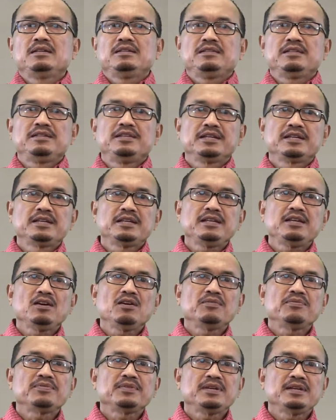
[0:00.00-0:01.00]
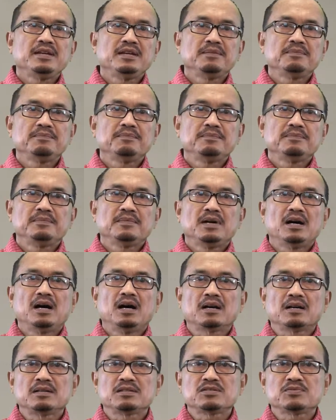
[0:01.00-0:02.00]
the degree of freedom
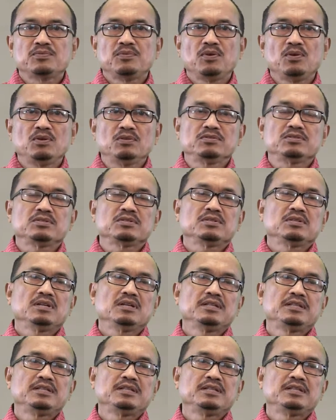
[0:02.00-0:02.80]
are as follows.